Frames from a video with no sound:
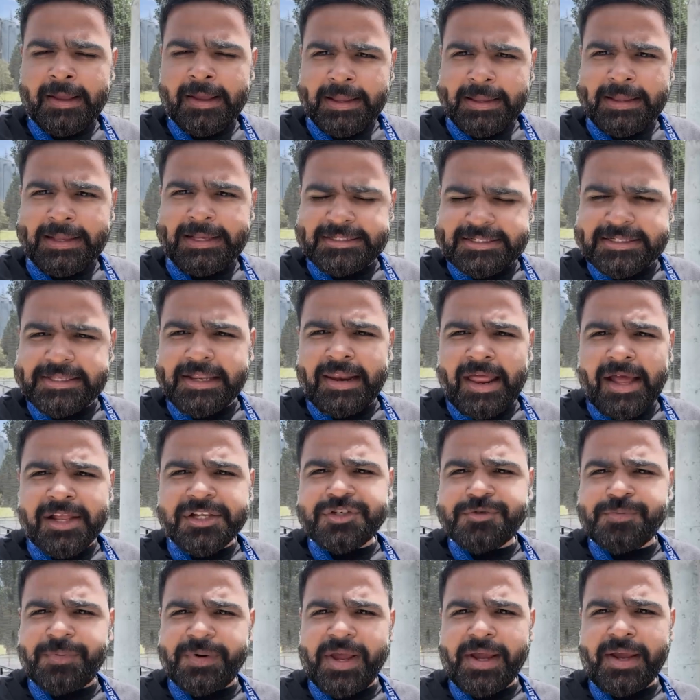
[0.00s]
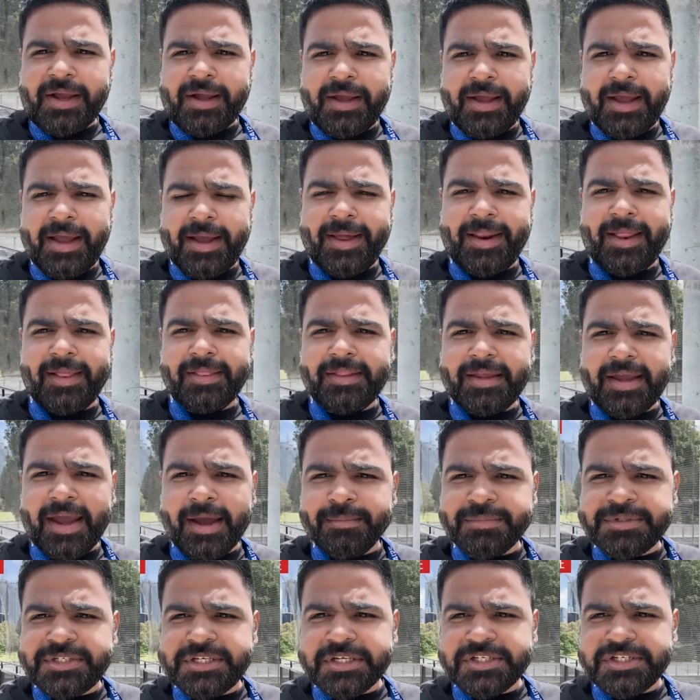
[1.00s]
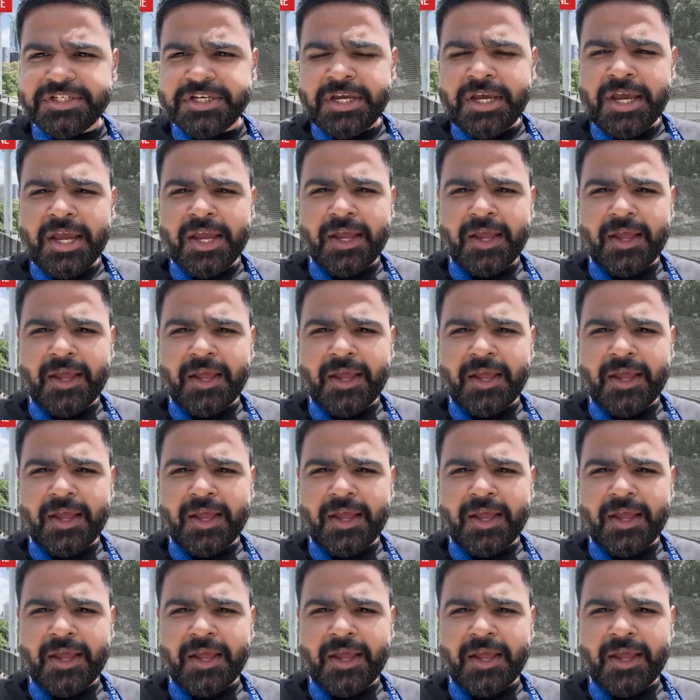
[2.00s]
It's the lunch break here at the MCG.